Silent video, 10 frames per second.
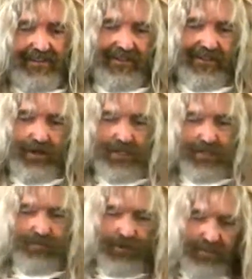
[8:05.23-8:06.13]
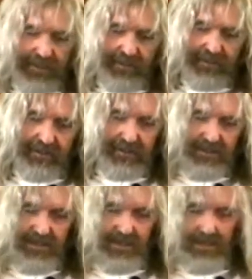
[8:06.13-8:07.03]
And he looks at the motorbike and he
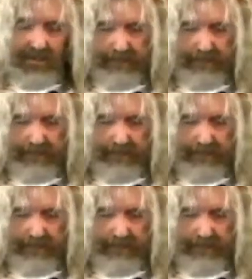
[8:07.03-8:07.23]
says,